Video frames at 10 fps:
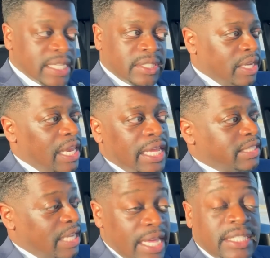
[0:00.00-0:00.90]

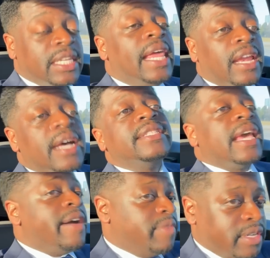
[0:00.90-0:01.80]
us
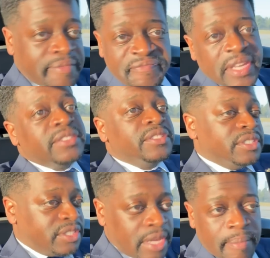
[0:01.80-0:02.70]
have a convention or
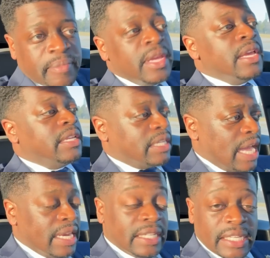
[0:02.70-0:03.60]
something to
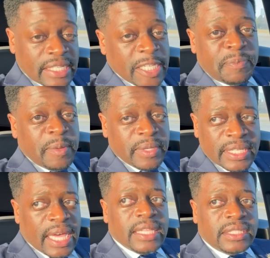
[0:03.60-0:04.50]
kind of get these people
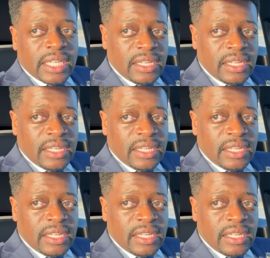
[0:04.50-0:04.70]
together and say,